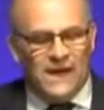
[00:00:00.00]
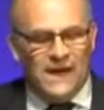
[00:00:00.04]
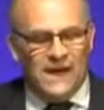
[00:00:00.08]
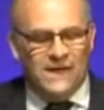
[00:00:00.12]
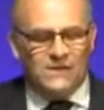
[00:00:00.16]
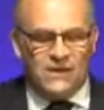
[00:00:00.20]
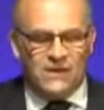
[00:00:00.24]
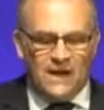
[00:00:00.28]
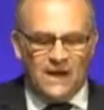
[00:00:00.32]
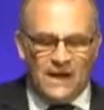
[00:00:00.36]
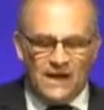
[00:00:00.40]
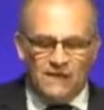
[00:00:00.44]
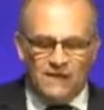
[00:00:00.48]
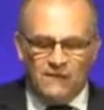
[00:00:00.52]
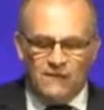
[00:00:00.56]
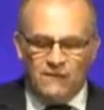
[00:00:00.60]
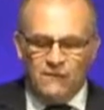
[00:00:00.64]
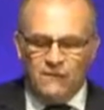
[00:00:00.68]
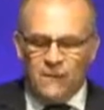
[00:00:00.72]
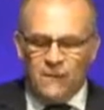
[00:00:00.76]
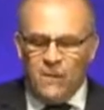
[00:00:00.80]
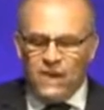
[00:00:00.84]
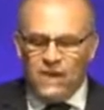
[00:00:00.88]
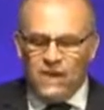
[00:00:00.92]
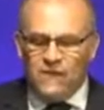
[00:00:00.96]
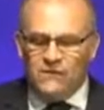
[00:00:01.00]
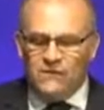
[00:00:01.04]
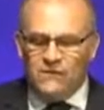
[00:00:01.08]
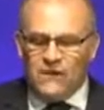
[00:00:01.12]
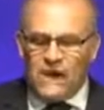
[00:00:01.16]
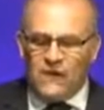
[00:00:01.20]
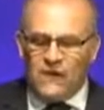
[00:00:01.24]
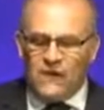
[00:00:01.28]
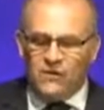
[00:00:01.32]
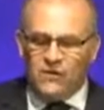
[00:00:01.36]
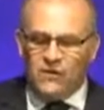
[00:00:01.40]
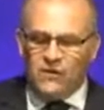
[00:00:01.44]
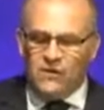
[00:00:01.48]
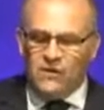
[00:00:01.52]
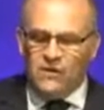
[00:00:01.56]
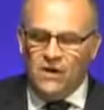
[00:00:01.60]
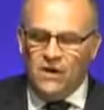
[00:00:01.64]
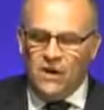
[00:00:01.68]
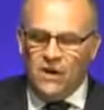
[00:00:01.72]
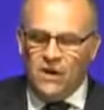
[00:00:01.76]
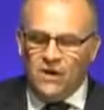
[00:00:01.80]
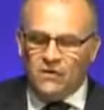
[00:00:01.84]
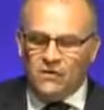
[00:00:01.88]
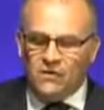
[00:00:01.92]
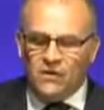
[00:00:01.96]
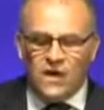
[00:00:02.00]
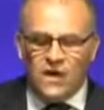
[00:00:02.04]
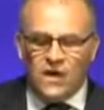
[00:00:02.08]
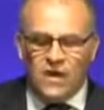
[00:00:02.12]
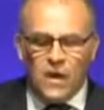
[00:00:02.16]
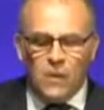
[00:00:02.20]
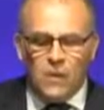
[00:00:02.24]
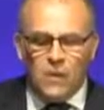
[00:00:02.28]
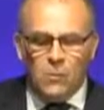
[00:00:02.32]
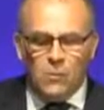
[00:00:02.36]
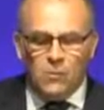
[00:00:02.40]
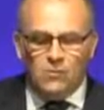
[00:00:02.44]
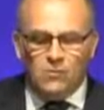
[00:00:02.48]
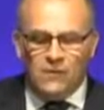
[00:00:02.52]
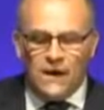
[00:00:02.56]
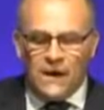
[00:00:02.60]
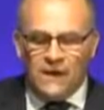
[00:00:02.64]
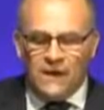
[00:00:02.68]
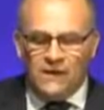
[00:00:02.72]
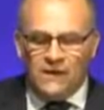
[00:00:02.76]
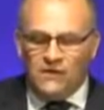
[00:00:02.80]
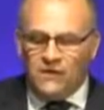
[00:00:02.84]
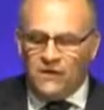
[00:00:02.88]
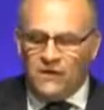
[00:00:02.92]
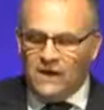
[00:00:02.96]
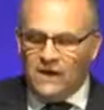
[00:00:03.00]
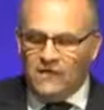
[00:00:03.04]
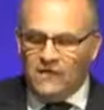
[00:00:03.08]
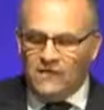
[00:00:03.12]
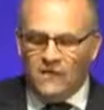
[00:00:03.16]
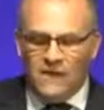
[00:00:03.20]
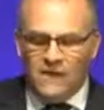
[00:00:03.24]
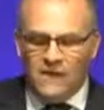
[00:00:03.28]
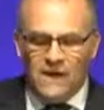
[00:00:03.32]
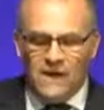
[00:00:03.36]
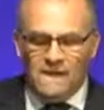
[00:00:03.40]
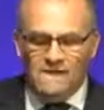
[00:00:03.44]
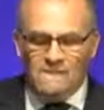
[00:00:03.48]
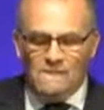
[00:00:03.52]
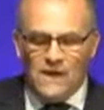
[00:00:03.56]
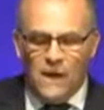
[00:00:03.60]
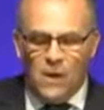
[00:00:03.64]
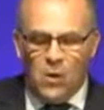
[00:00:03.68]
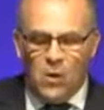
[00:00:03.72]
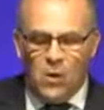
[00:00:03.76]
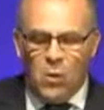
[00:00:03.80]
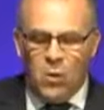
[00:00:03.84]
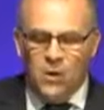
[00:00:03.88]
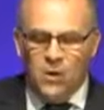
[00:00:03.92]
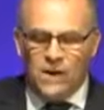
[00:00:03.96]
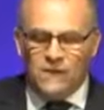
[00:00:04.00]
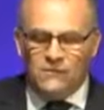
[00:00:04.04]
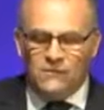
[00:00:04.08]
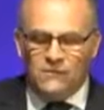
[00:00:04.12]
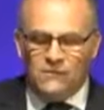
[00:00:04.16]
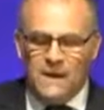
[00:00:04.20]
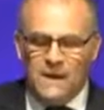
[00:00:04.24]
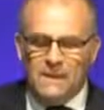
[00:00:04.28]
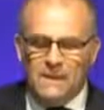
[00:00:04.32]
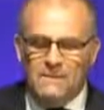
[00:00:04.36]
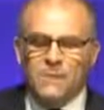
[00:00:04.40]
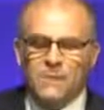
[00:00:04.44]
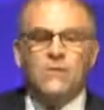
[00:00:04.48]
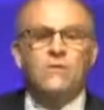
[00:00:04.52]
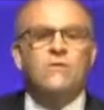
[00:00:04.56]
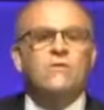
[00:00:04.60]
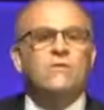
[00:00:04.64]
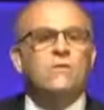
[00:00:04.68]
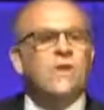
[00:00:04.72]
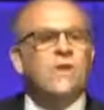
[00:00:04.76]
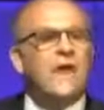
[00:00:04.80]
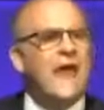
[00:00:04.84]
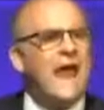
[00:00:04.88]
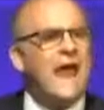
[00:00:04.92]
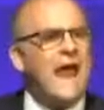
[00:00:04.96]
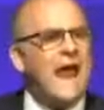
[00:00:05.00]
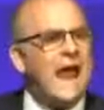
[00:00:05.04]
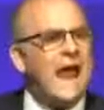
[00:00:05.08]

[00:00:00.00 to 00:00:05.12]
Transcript: its collective voice and action to the global challenges that all its members